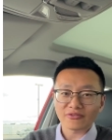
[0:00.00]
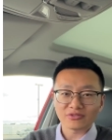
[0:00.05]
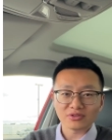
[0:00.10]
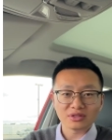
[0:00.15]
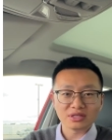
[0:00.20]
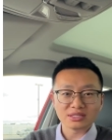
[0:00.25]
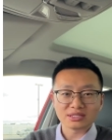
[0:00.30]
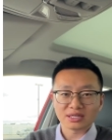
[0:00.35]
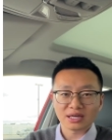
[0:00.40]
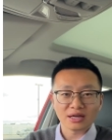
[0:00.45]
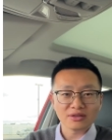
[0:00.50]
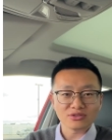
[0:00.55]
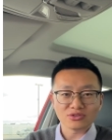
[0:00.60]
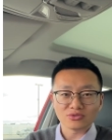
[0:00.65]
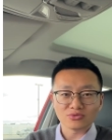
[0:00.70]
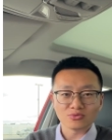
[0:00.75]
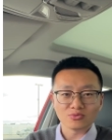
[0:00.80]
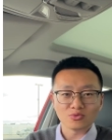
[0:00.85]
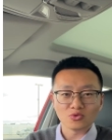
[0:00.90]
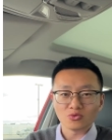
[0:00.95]
discount,
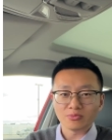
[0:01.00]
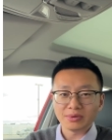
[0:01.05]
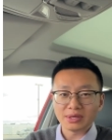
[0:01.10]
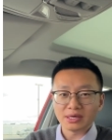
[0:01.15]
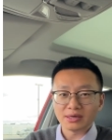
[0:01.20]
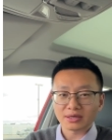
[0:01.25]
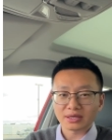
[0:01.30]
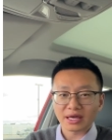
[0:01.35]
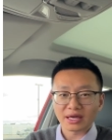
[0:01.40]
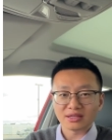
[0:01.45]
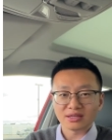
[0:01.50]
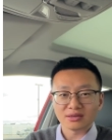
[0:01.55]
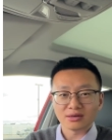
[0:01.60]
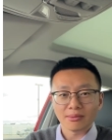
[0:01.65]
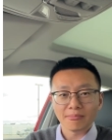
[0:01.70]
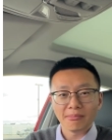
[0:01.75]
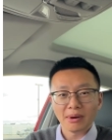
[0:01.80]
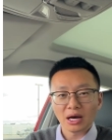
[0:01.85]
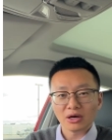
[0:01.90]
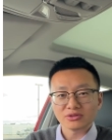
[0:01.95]
you will be getting about